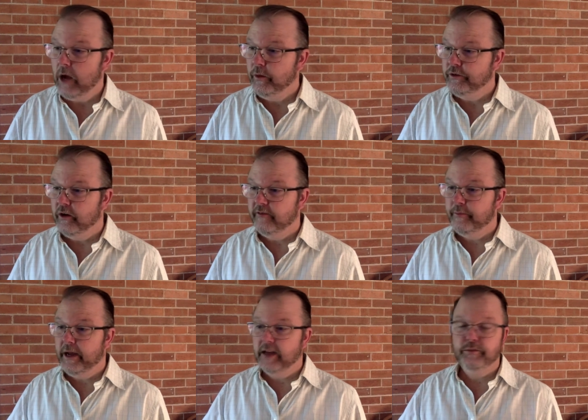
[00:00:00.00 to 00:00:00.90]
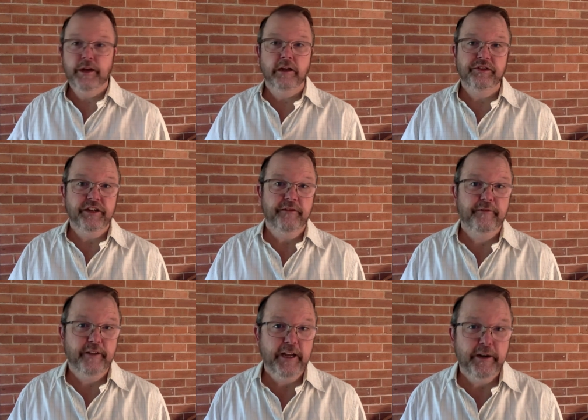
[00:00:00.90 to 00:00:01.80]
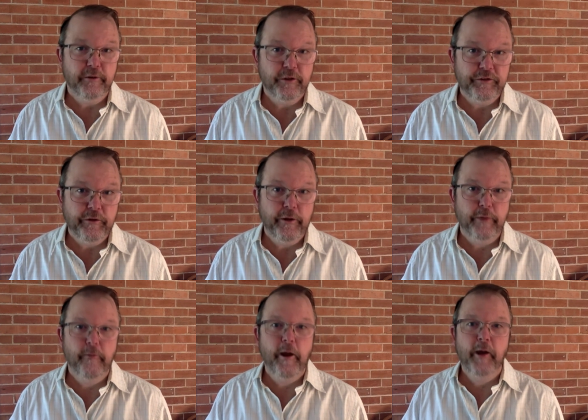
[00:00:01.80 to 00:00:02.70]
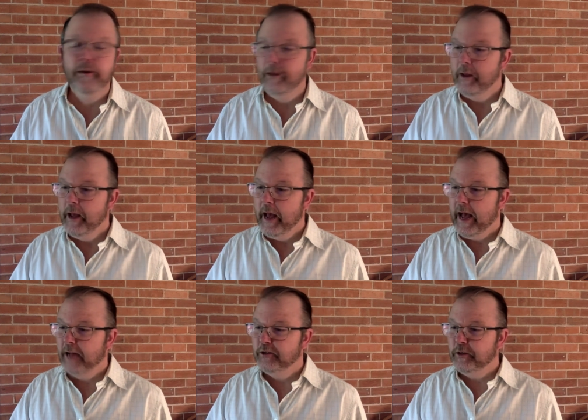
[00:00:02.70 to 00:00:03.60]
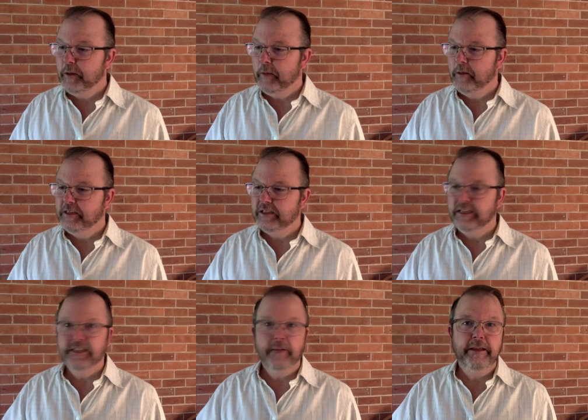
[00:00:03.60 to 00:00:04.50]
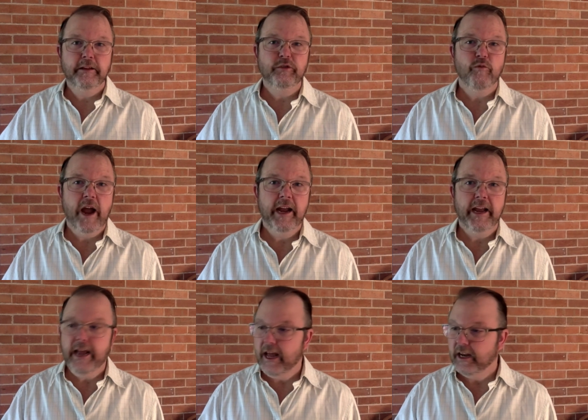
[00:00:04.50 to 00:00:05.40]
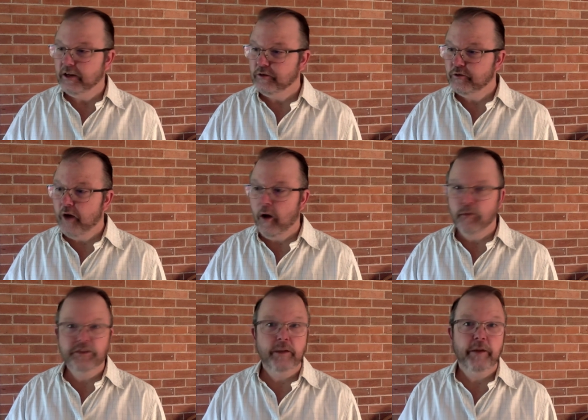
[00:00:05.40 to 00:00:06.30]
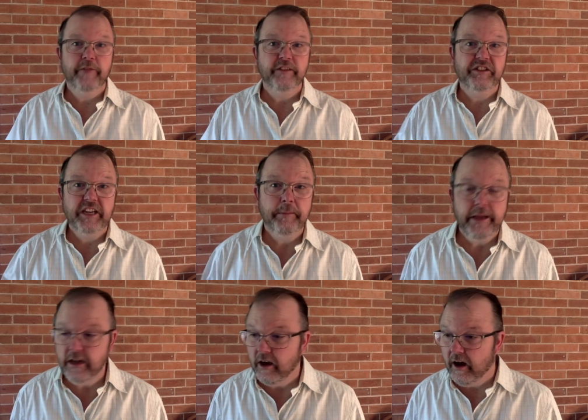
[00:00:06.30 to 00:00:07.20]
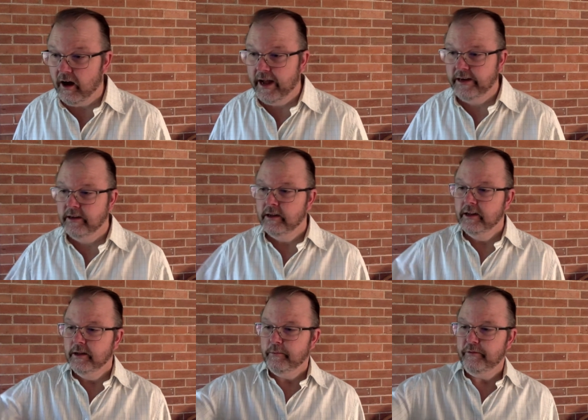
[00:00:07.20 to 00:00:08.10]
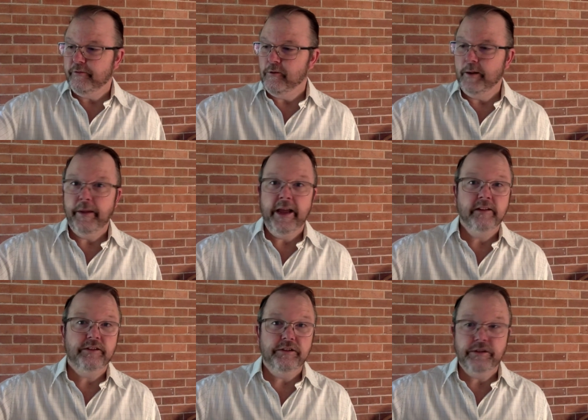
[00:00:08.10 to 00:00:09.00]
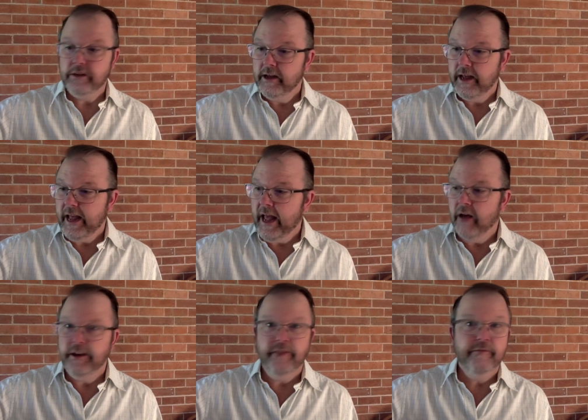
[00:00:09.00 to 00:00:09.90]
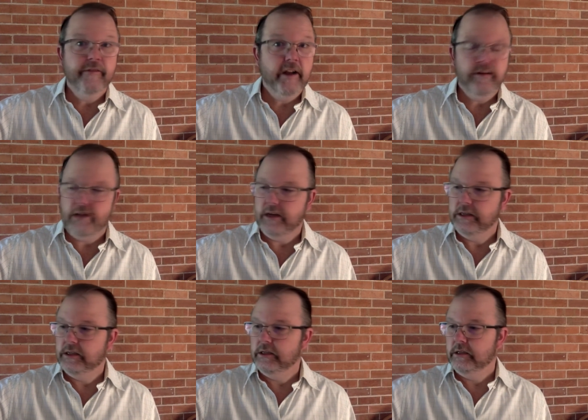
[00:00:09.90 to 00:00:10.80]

We drive past, we don't see feed on the side of the road, uh, do we? We see something that's rank and out of control, somewhere for Skippy to hide before he bounces out in front of us.